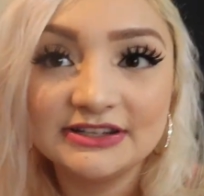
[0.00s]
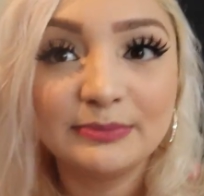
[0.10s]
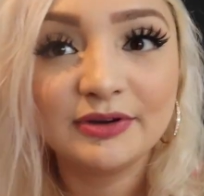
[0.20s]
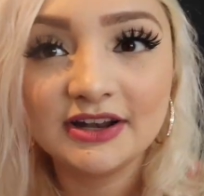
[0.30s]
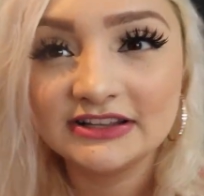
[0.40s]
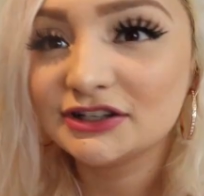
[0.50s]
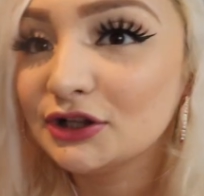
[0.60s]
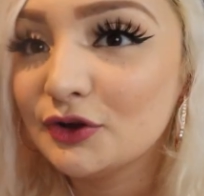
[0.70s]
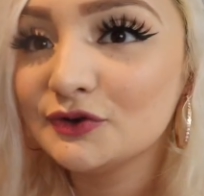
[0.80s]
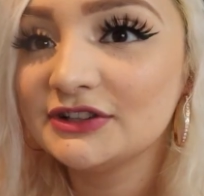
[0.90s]
separate his
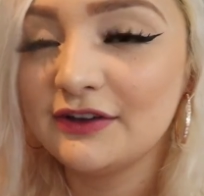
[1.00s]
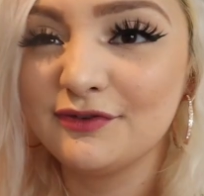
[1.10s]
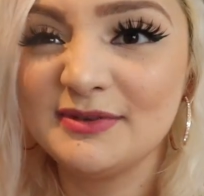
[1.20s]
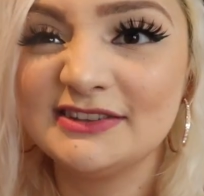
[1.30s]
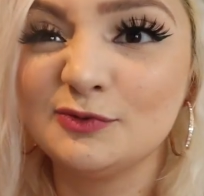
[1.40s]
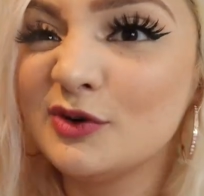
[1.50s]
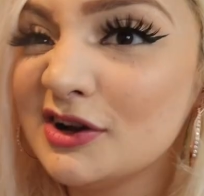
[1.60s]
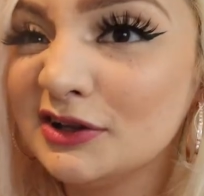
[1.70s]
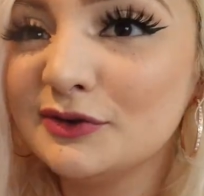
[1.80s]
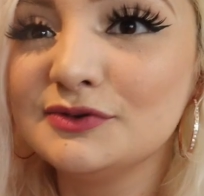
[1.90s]
clothes, like from his
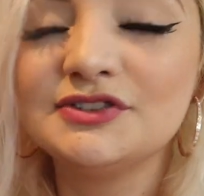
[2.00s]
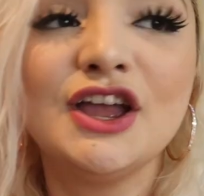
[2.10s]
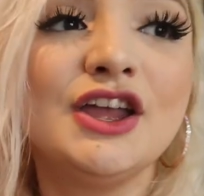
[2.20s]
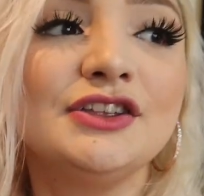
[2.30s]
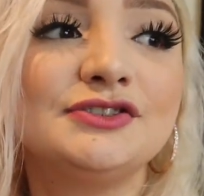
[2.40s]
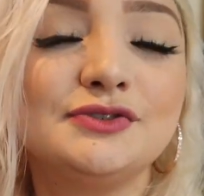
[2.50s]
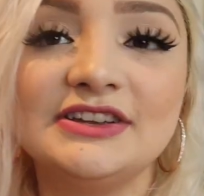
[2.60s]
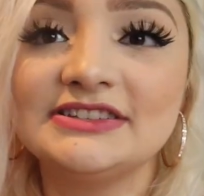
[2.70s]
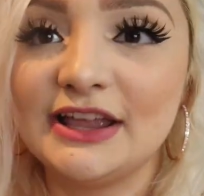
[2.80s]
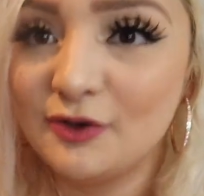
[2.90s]
work clothes to
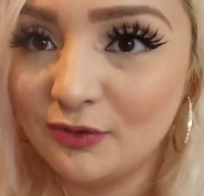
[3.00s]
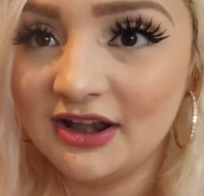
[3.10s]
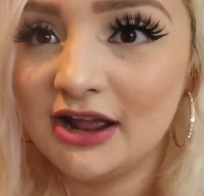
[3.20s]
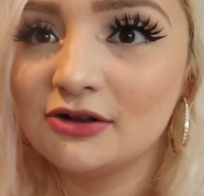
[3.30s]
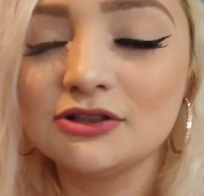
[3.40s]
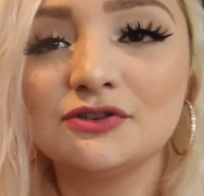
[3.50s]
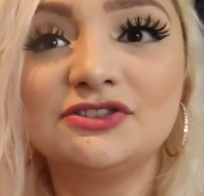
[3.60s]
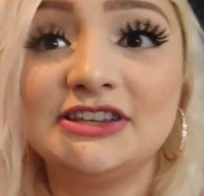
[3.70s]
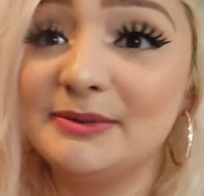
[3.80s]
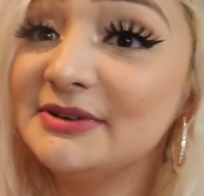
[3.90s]
his like going out clothes
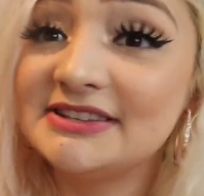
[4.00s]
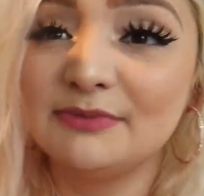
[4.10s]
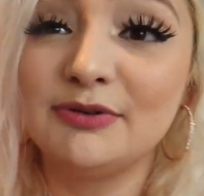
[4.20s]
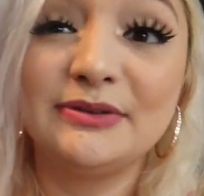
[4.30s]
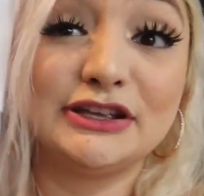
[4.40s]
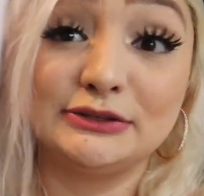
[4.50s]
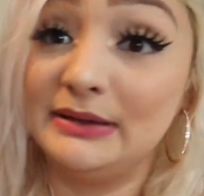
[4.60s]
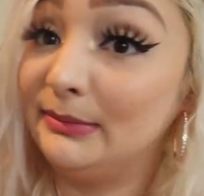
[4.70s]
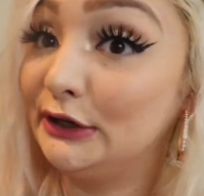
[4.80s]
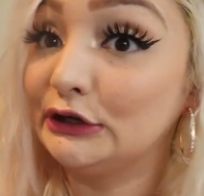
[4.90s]
to keep it separate because
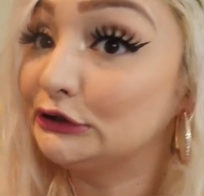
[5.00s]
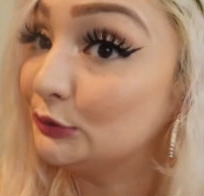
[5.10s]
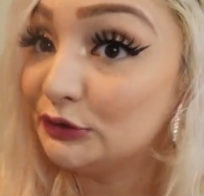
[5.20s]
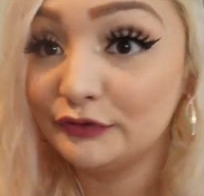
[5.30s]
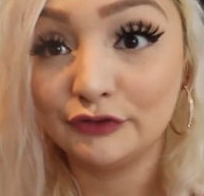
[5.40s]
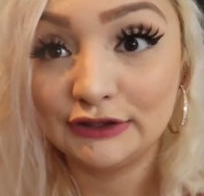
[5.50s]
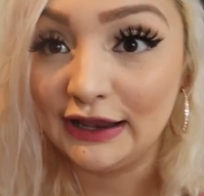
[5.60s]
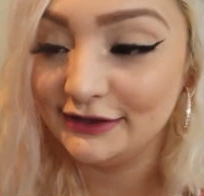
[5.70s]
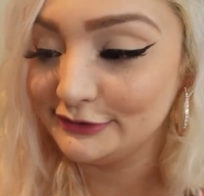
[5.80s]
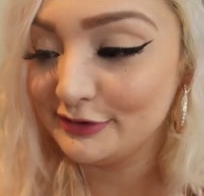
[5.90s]
baby, they're two different
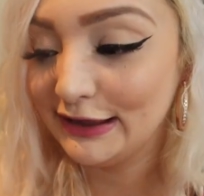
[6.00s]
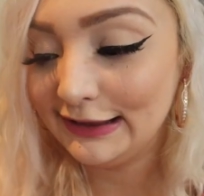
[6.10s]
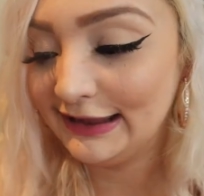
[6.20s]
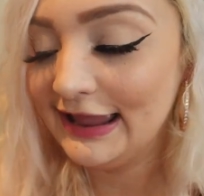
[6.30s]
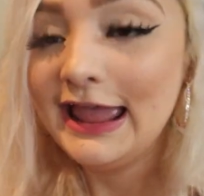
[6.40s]
things, okay?